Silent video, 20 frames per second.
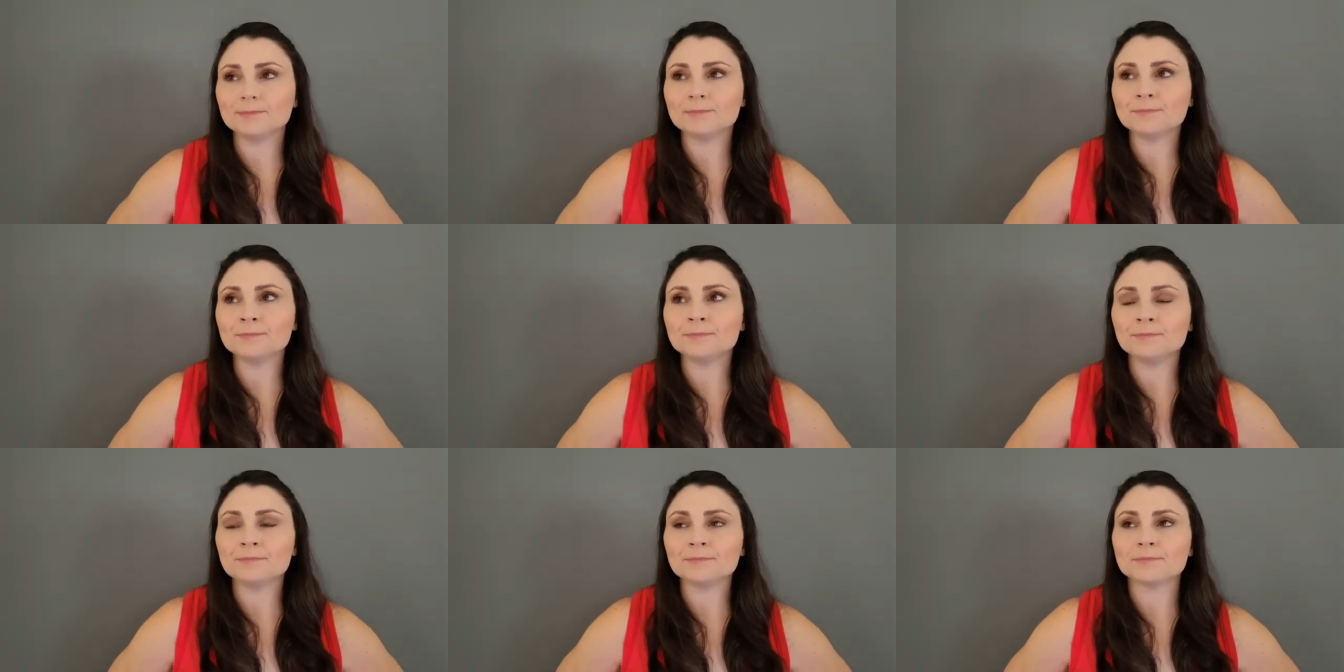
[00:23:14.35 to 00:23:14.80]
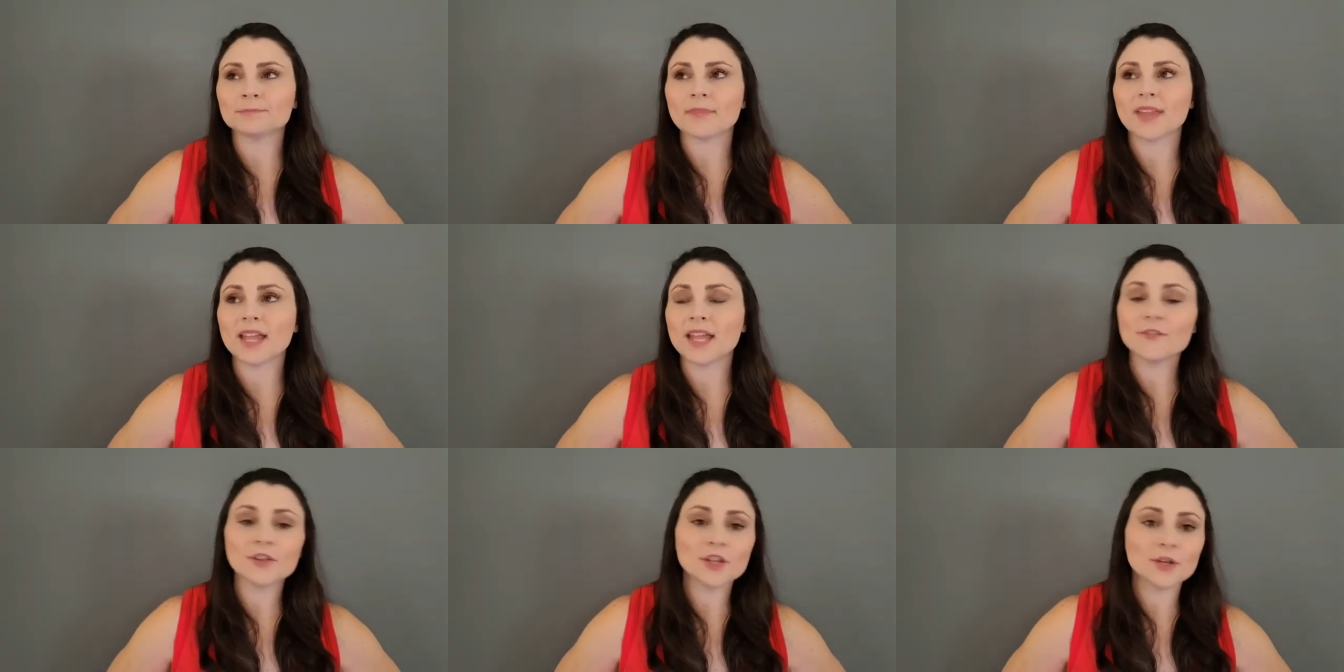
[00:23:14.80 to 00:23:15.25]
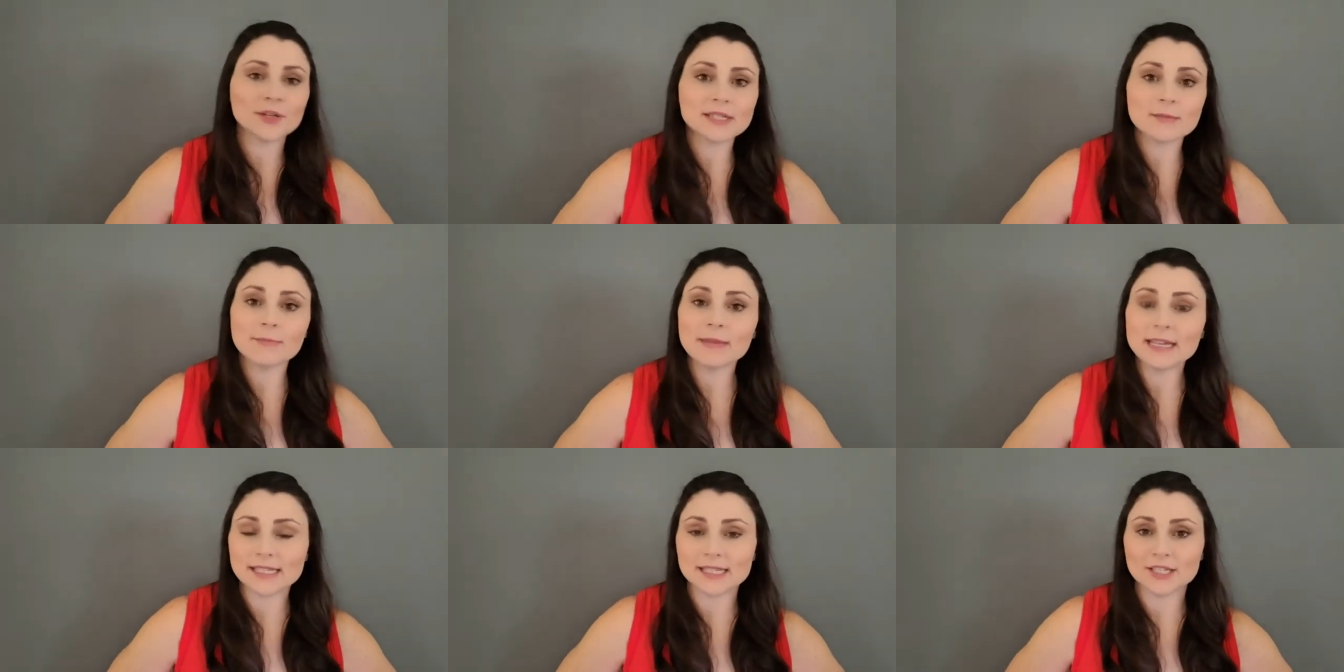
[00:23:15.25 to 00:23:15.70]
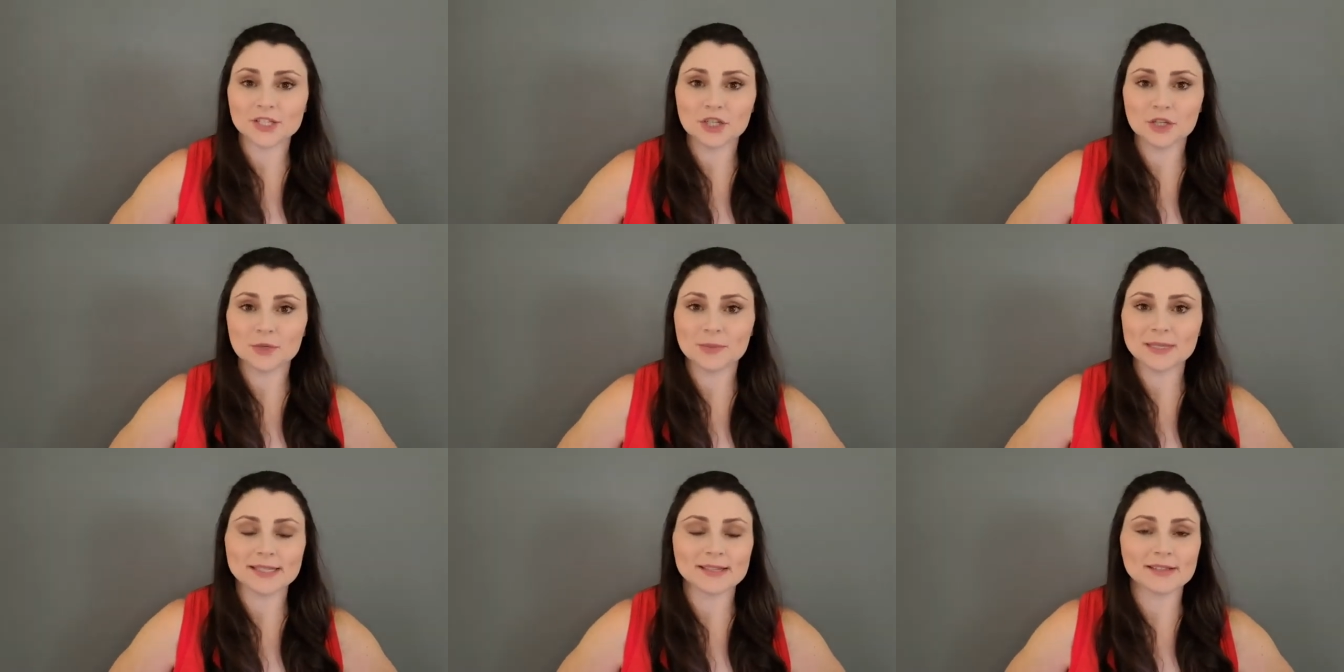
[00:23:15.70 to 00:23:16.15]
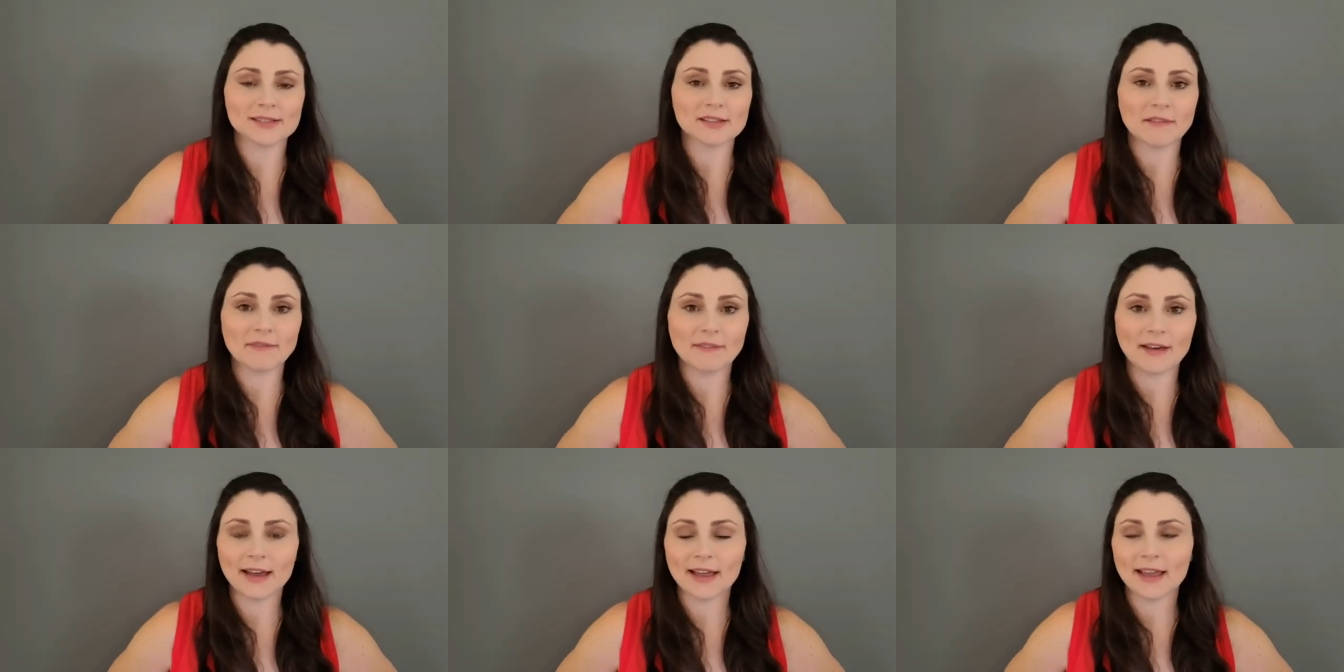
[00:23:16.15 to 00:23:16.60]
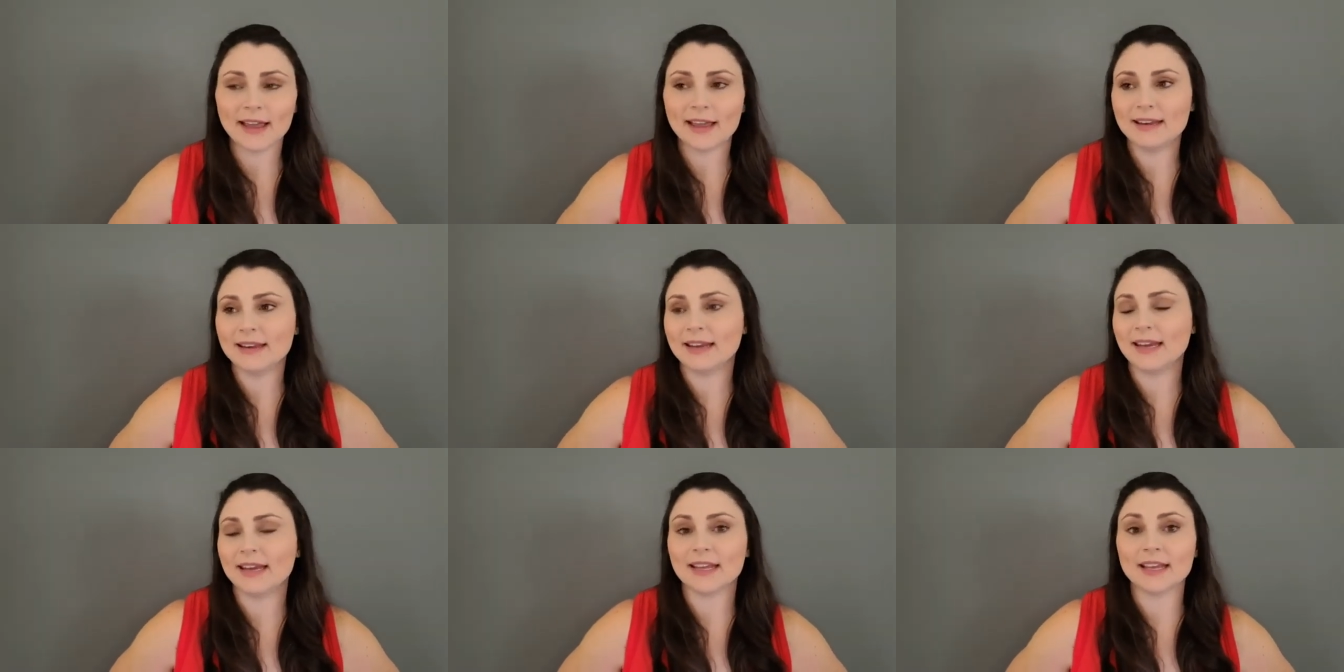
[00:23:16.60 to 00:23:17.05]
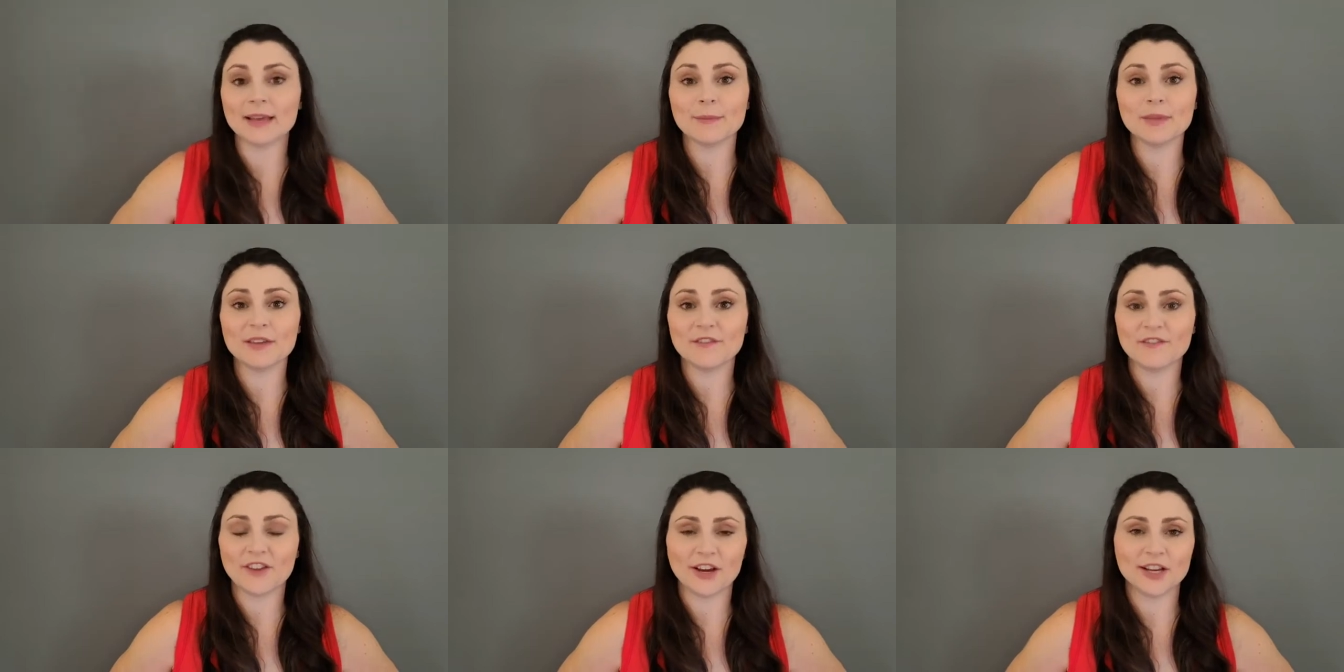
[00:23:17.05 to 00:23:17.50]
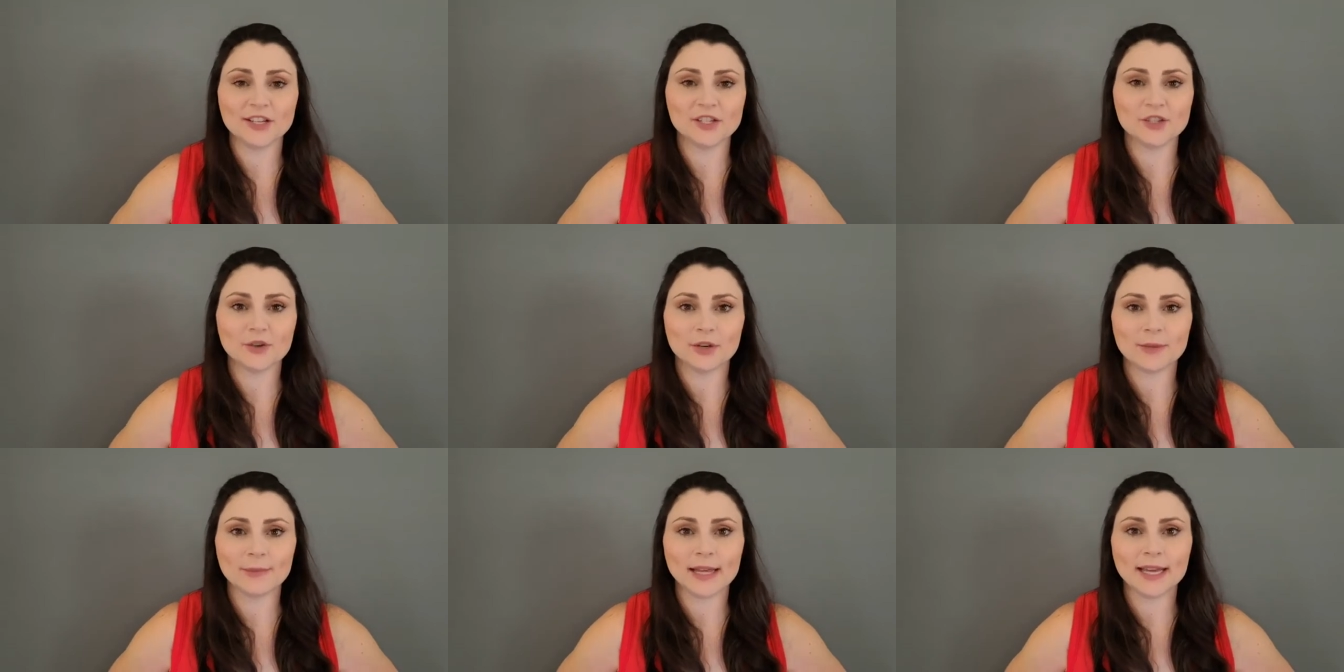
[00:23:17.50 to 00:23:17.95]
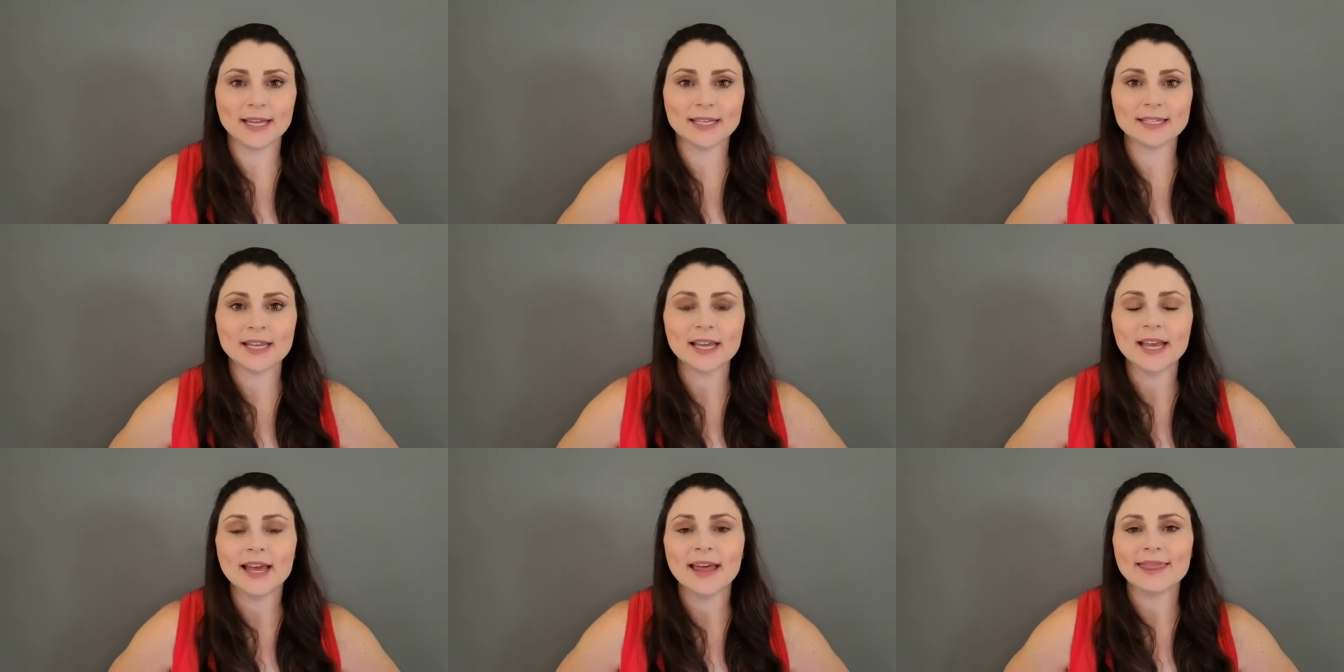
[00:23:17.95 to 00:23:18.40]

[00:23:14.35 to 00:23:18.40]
even though it's amazing to do business online and it can be very streamlined,